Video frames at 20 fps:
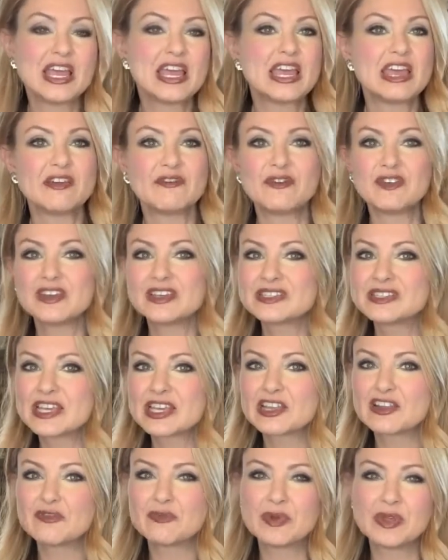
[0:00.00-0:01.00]
it feels
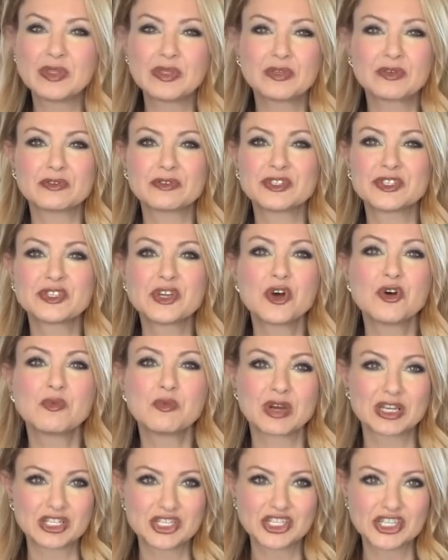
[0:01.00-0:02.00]
like you've been through so
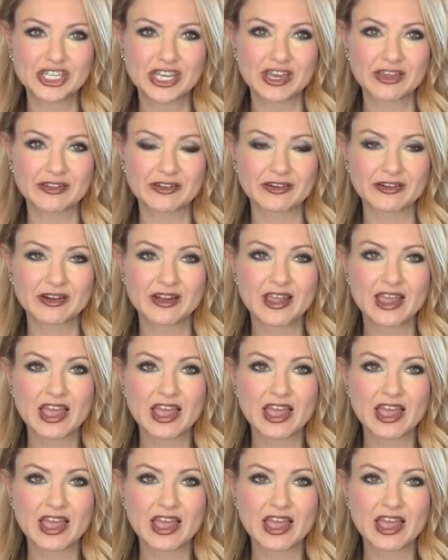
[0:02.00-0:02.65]
much together.